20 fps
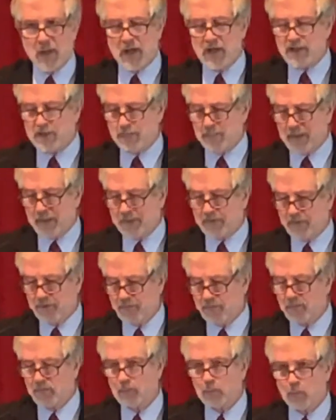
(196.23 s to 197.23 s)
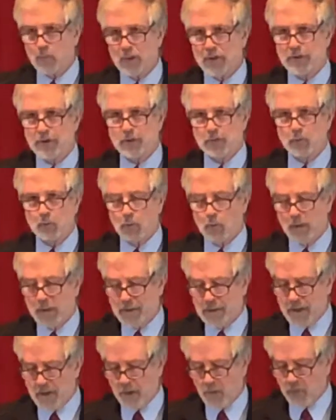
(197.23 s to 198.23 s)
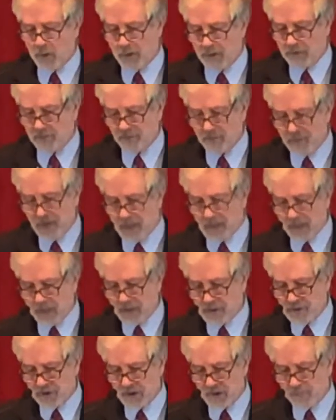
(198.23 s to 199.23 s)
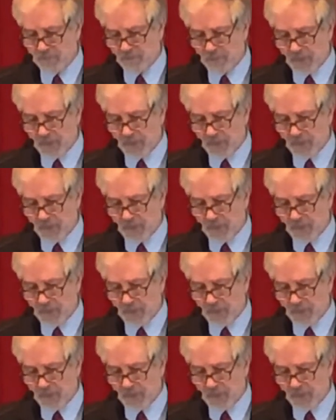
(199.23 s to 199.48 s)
punishment, which we know is a violation.